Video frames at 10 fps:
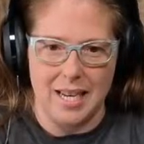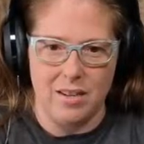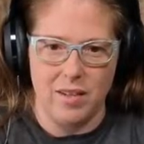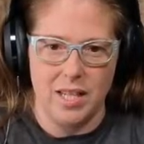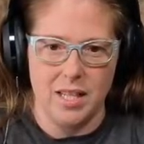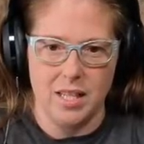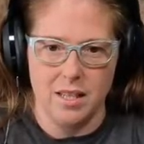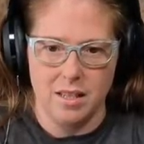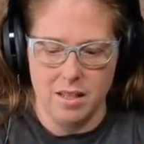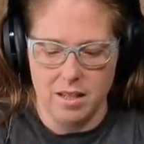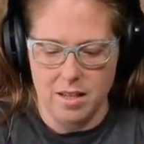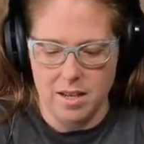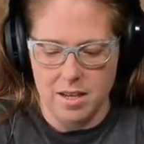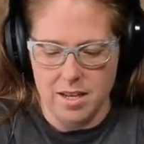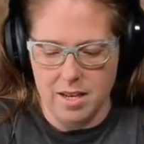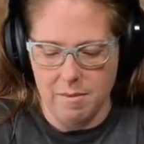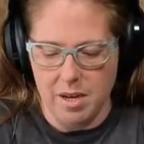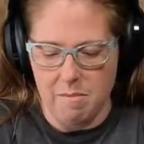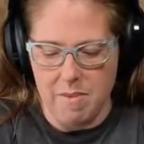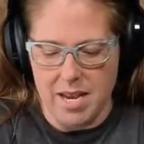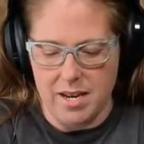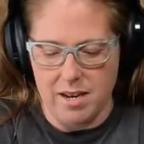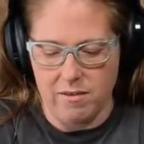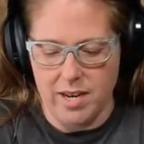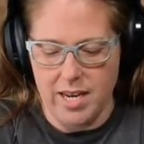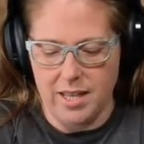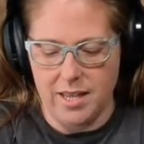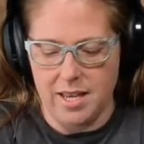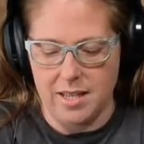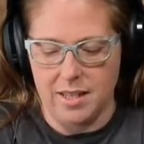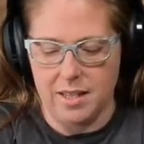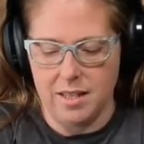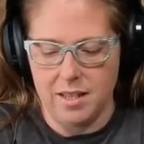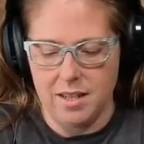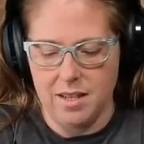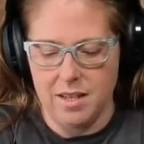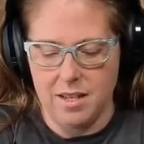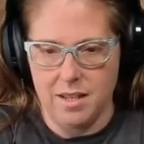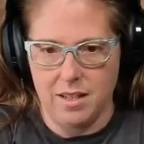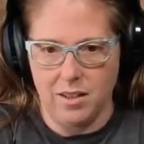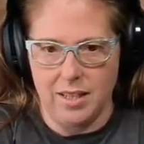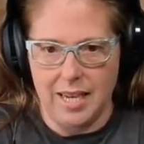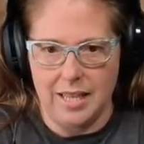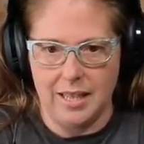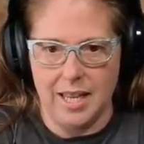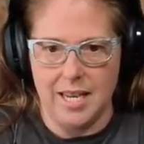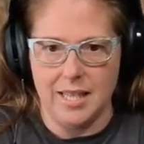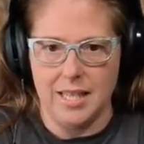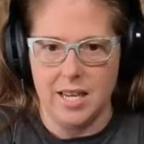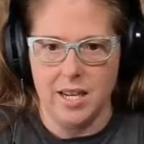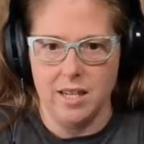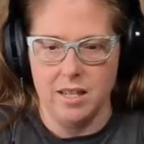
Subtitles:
of it, and I'm going to bend it right at these little dotted lines here.